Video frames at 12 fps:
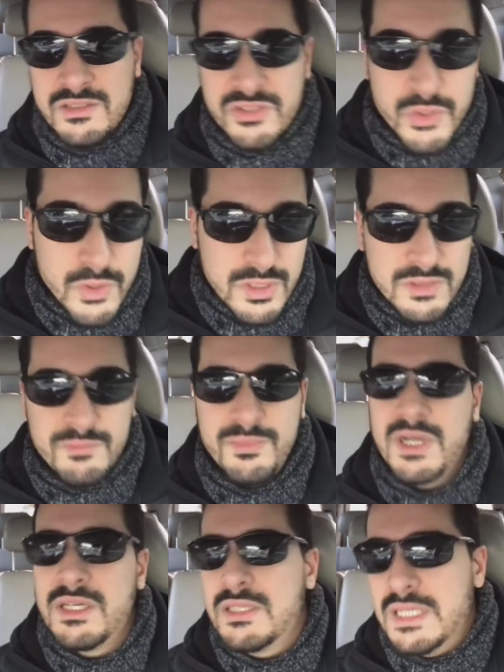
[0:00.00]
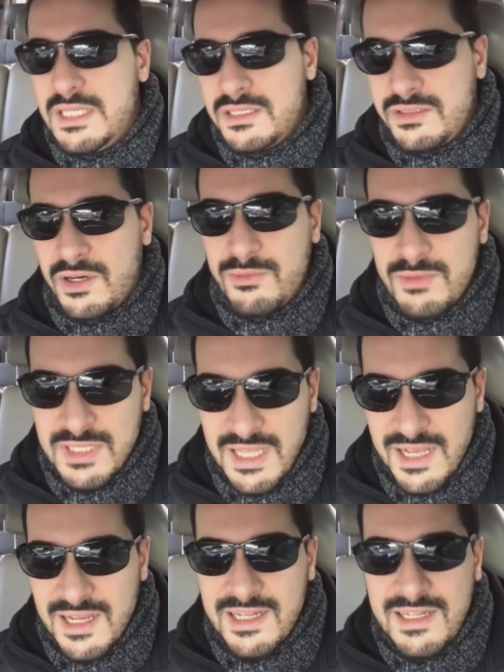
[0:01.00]
tool, but don't
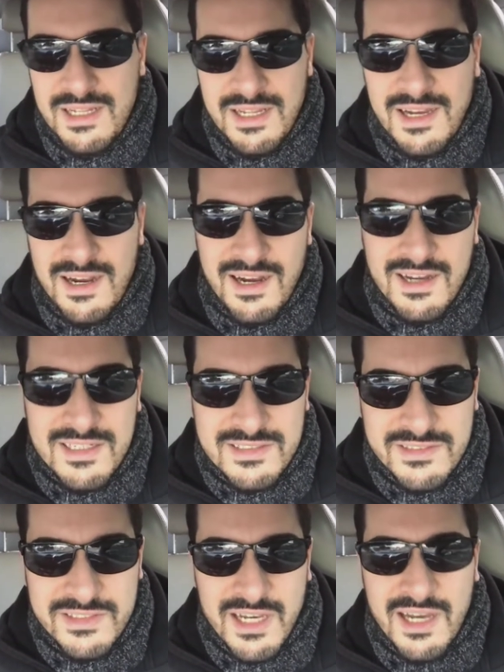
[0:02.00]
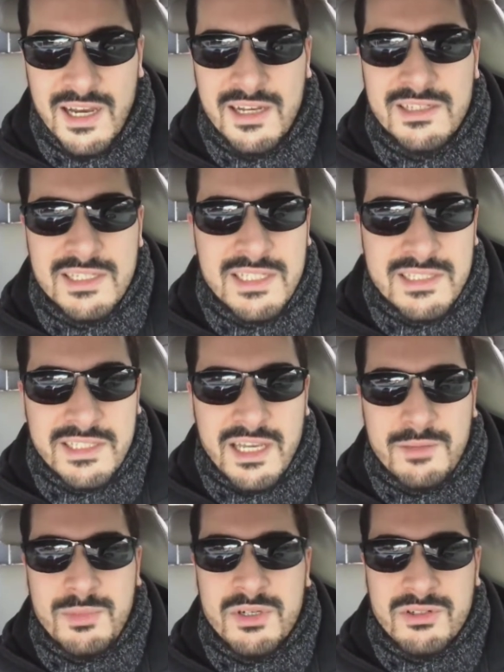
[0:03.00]
rely on the
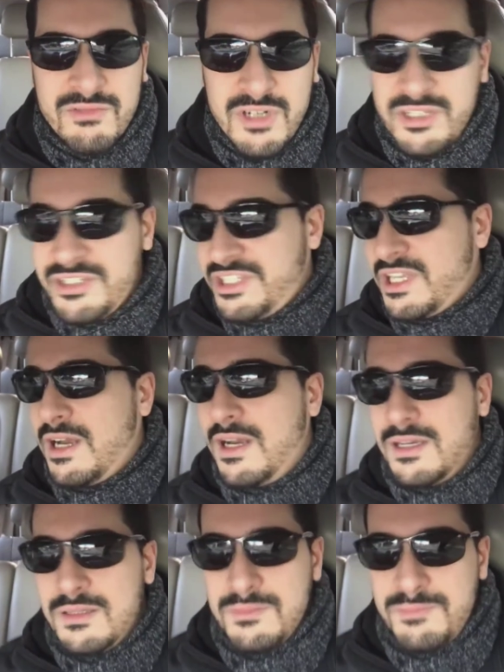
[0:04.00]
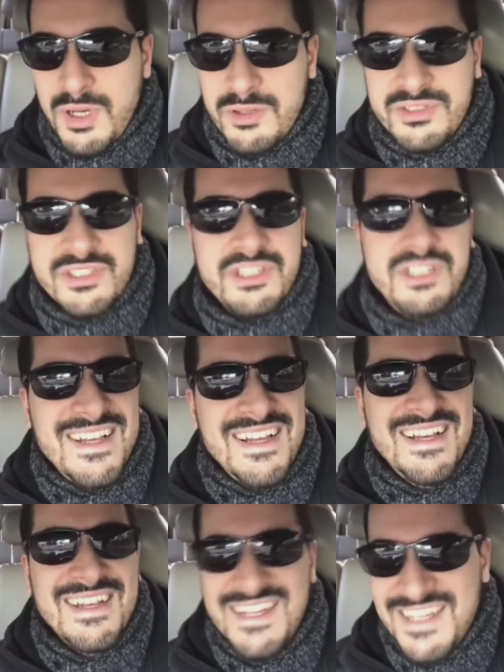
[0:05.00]
elbow grease posts.
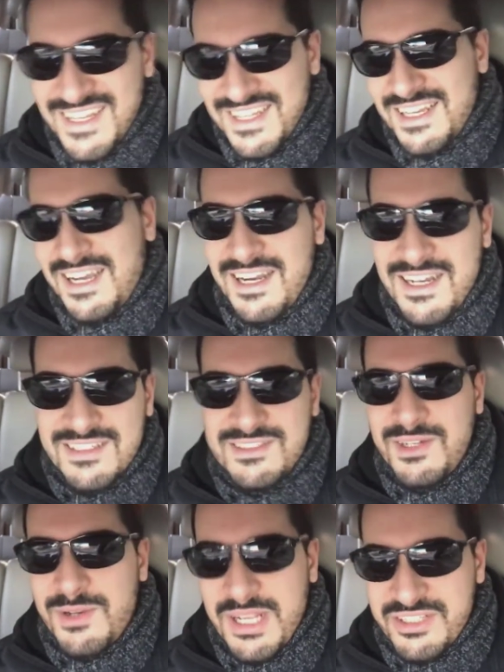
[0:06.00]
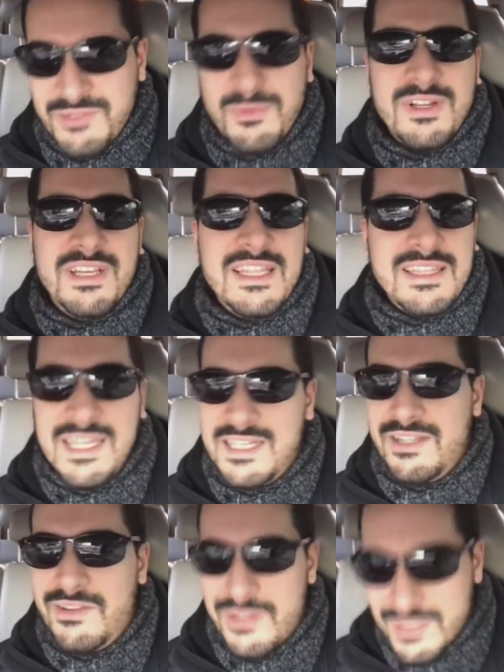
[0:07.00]
Don't ask where to get that
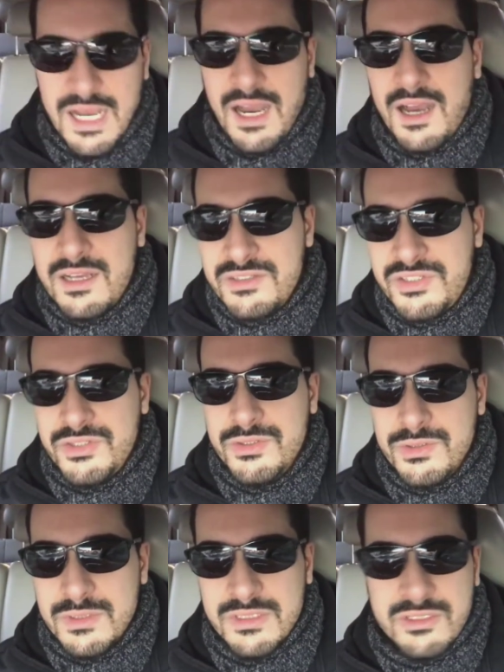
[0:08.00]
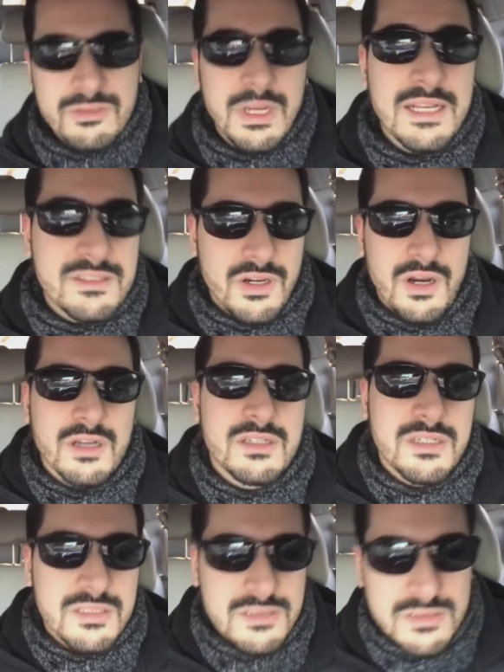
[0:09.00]
either. On to
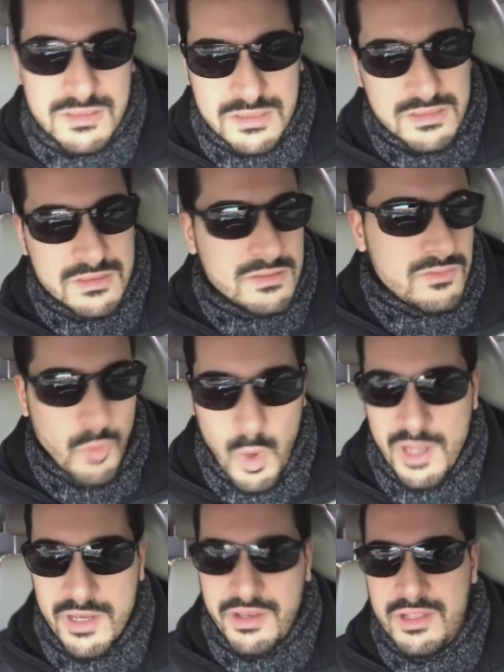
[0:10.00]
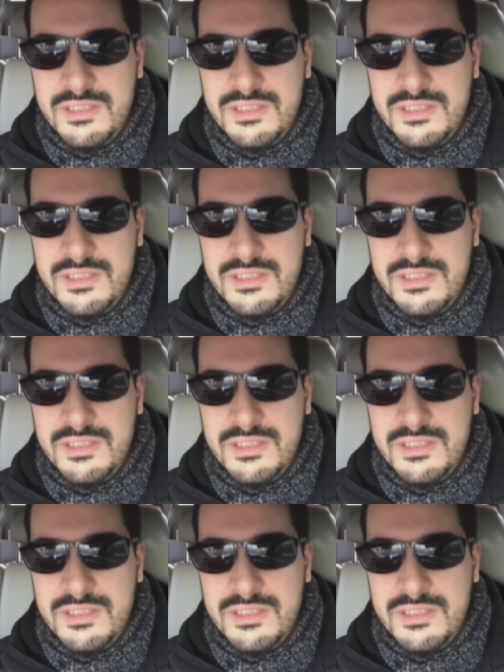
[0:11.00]
Talk.1.